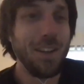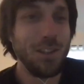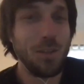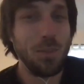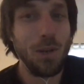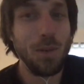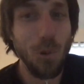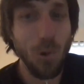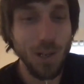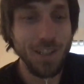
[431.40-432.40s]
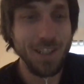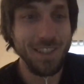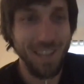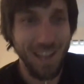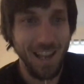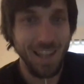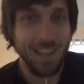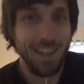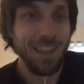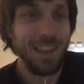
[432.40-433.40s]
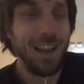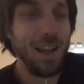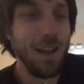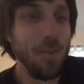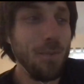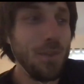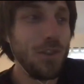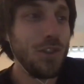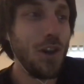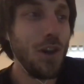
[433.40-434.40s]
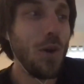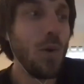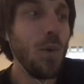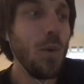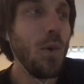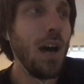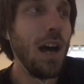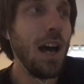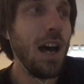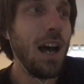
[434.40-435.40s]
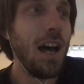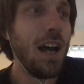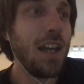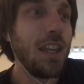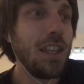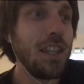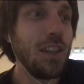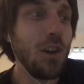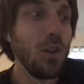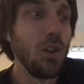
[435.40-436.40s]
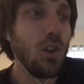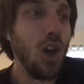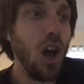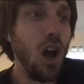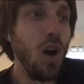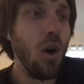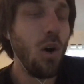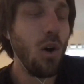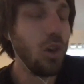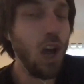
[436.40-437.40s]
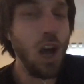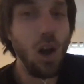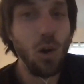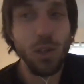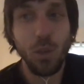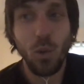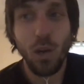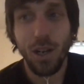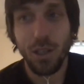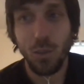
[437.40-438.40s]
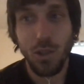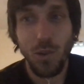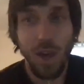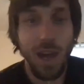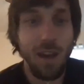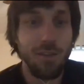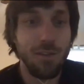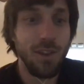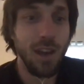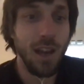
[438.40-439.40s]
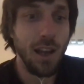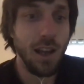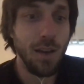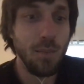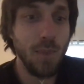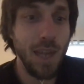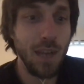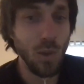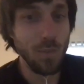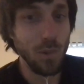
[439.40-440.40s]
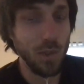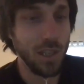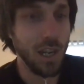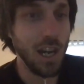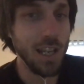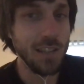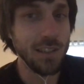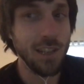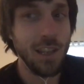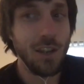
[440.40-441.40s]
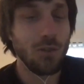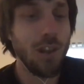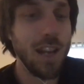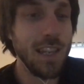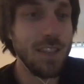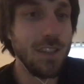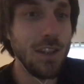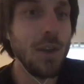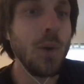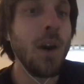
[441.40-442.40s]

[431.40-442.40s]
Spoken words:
Supreme Court does not. So the law only works when you have men and women with guns ready to